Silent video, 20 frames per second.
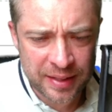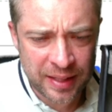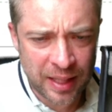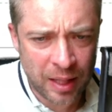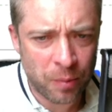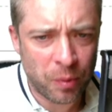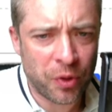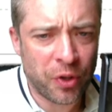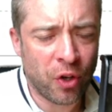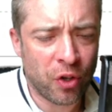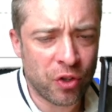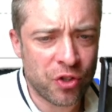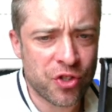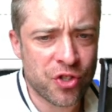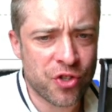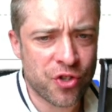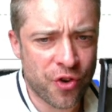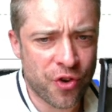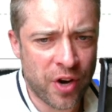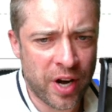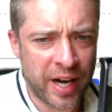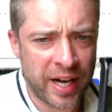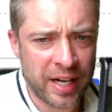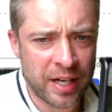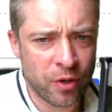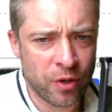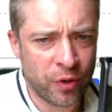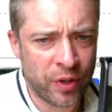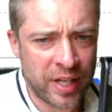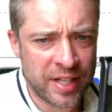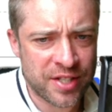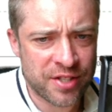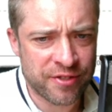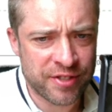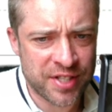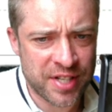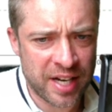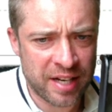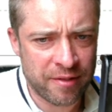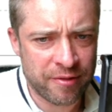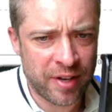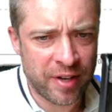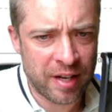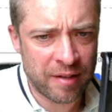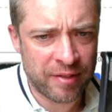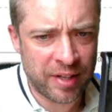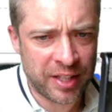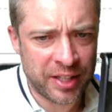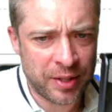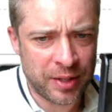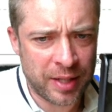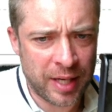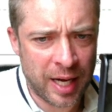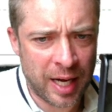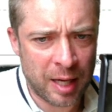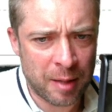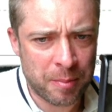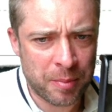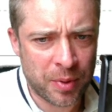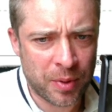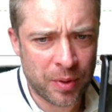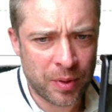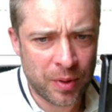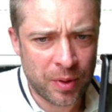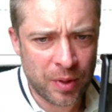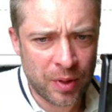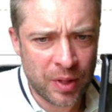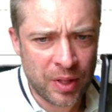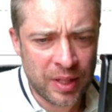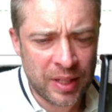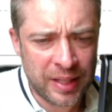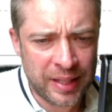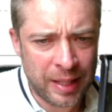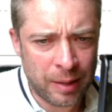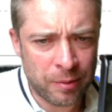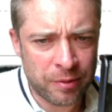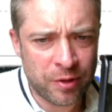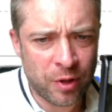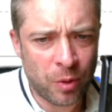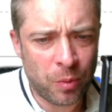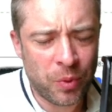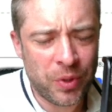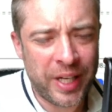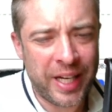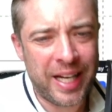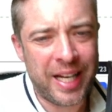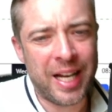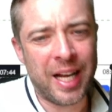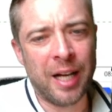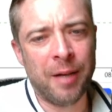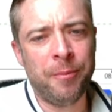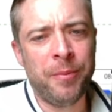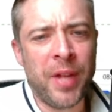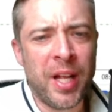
I will not trade unless there is a fair value gap. Now we've got one here.